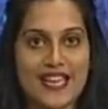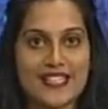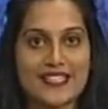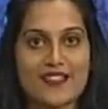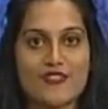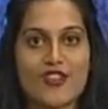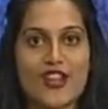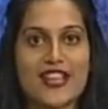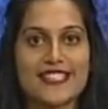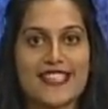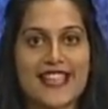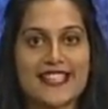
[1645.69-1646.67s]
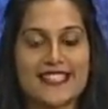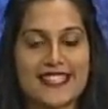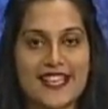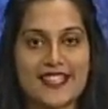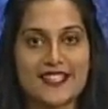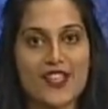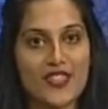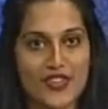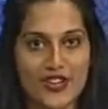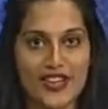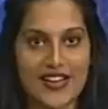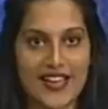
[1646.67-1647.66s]
Sunrise at
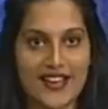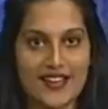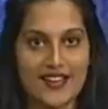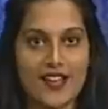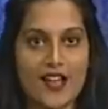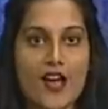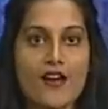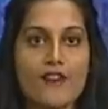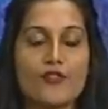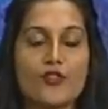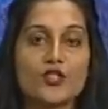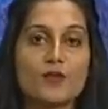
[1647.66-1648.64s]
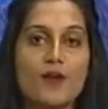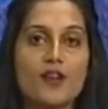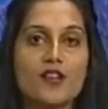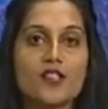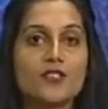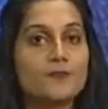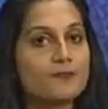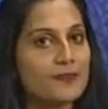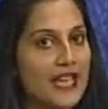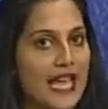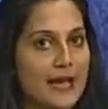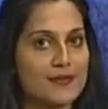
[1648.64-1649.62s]
6:39. For tomorrow,
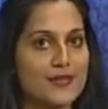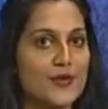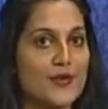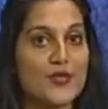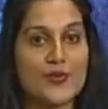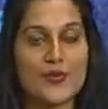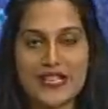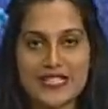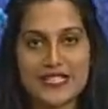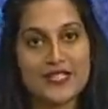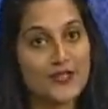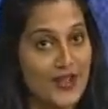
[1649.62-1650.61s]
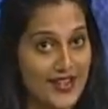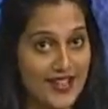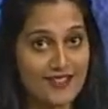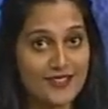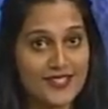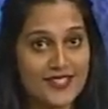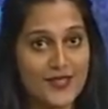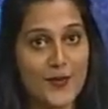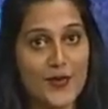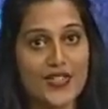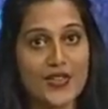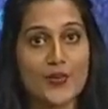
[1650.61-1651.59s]
I'm so thrilled to announce the
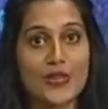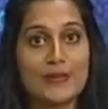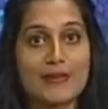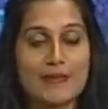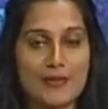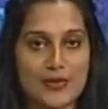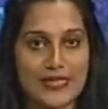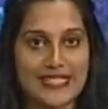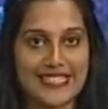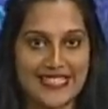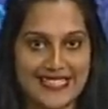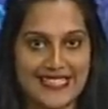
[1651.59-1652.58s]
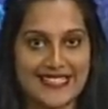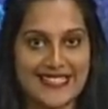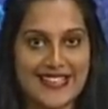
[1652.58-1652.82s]
weather will be mostly clear.